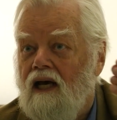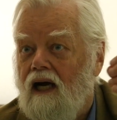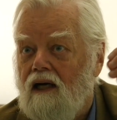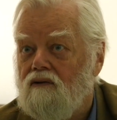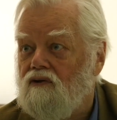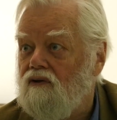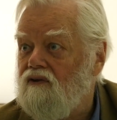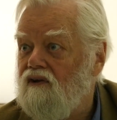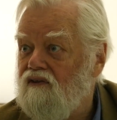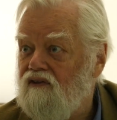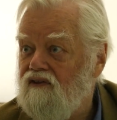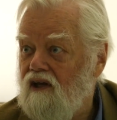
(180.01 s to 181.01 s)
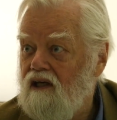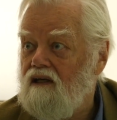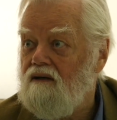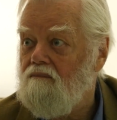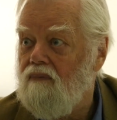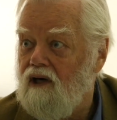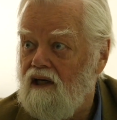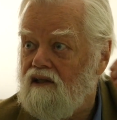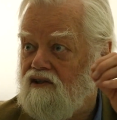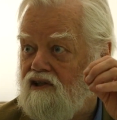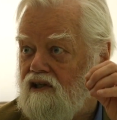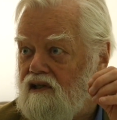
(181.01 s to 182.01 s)
out on the thin
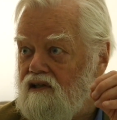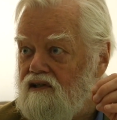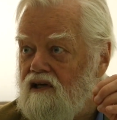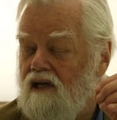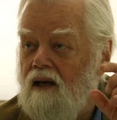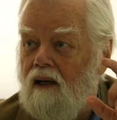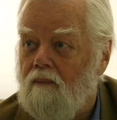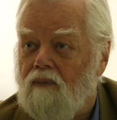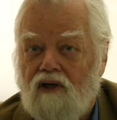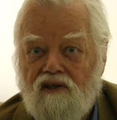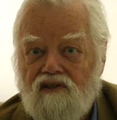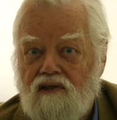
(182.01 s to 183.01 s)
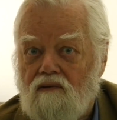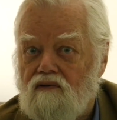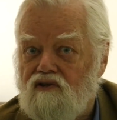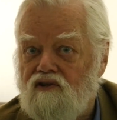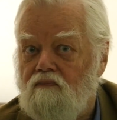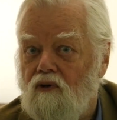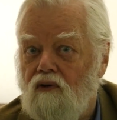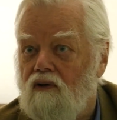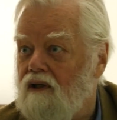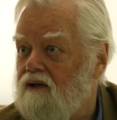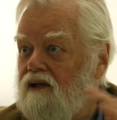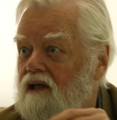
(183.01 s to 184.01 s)
branches, and because they were
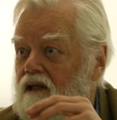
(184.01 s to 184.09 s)
smaller, they